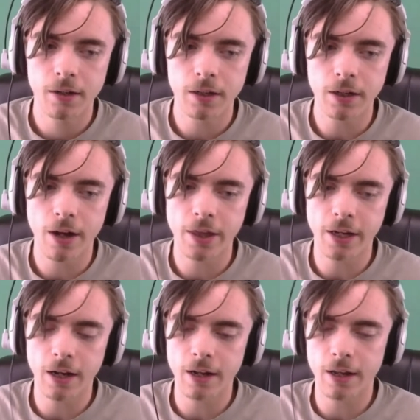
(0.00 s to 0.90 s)
You know, I
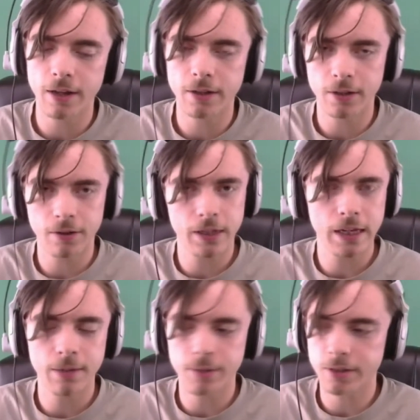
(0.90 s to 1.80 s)
think, they
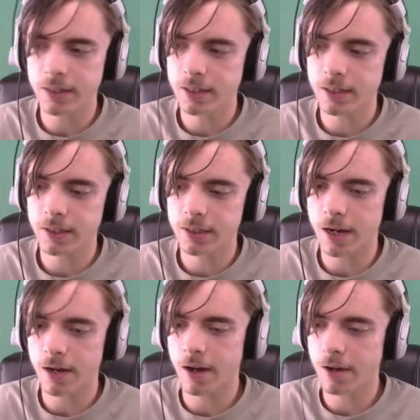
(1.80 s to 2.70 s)
keep their distance.
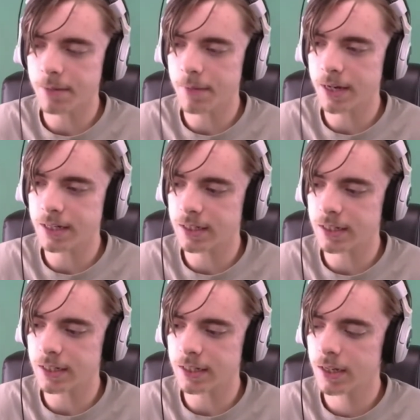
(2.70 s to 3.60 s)
I'll keep my
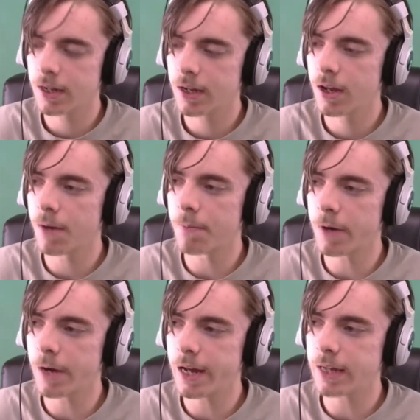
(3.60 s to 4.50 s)
distance,
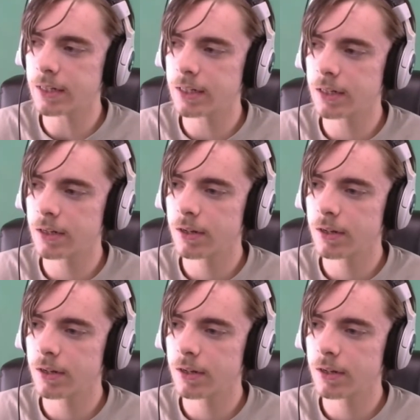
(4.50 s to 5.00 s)
but,